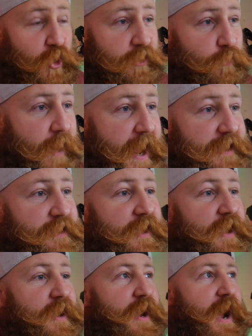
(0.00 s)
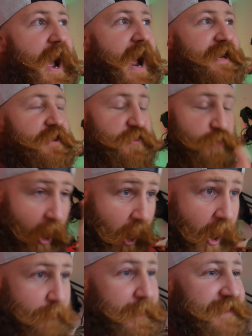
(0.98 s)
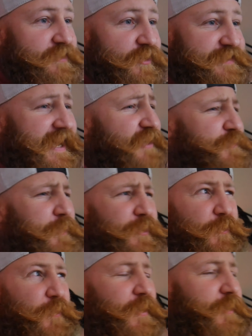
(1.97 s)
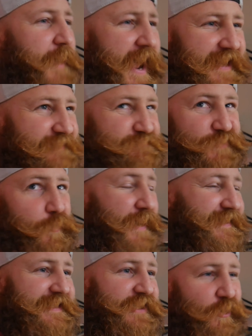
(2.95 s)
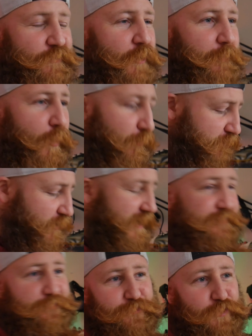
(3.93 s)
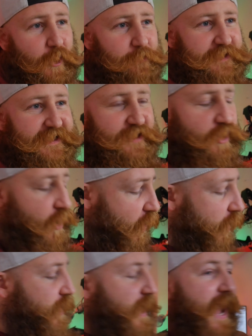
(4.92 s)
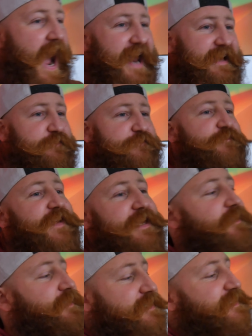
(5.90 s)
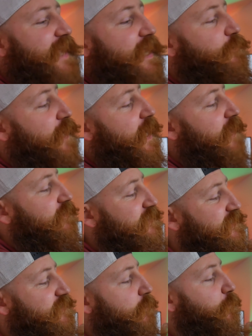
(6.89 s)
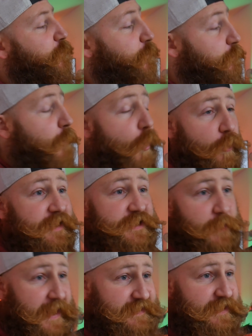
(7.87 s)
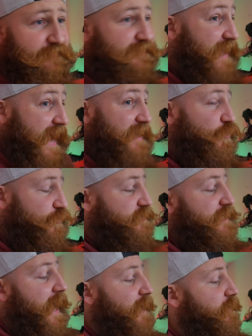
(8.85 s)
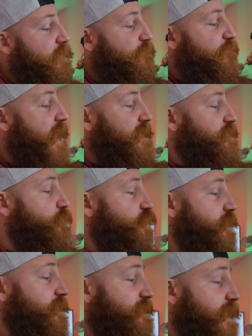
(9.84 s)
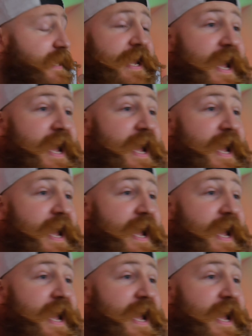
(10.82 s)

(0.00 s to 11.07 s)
colorway and it harked back to nostalgia, but do we want to pay €20 more for it? Probably not. And I feel the same here. This is a more expensive than your standard Phantom GT.